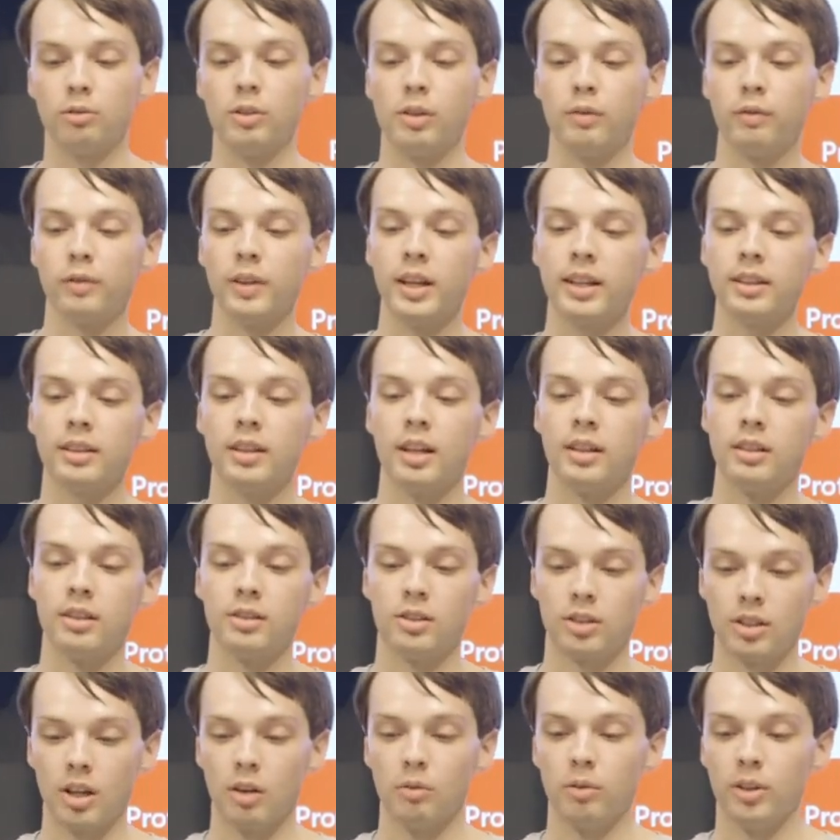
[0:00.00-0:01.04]
reflect that
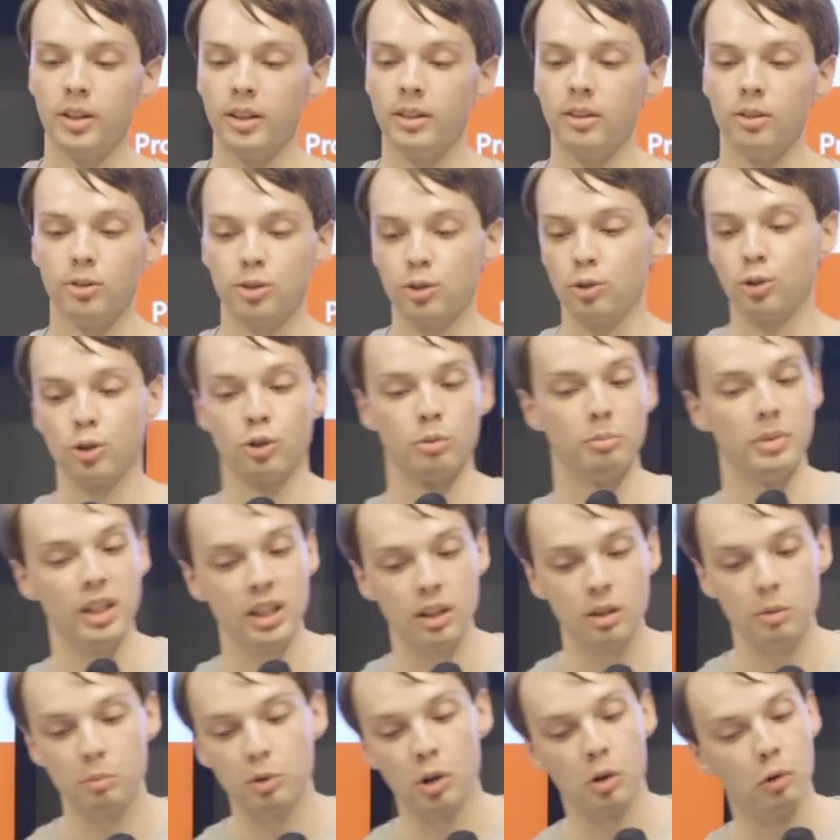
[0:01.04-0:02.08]
discovery in their social
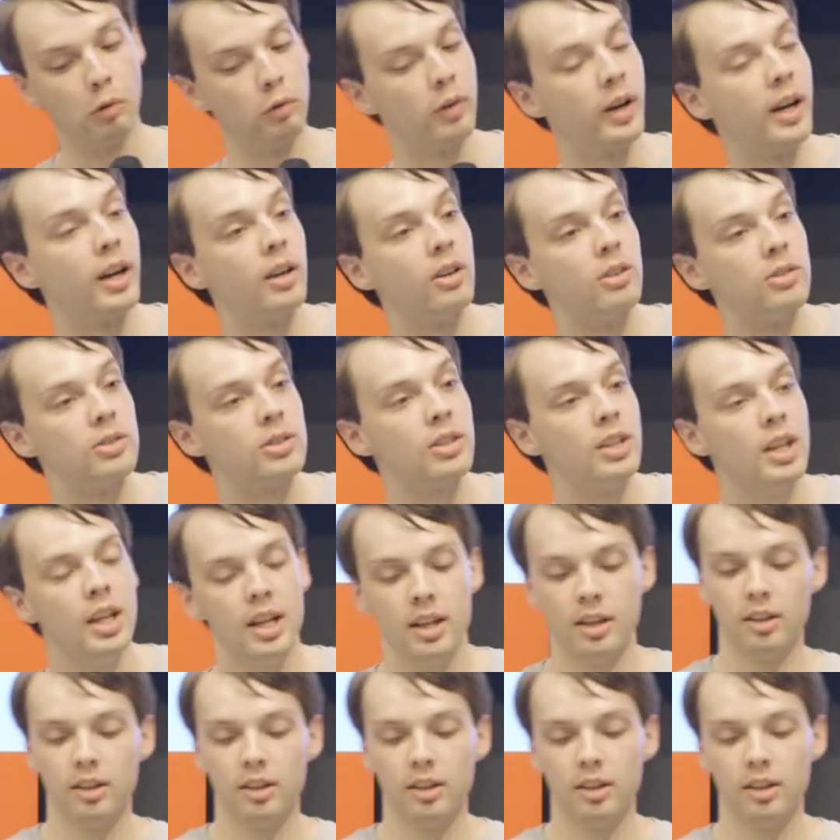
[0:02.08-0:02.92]
media profiles,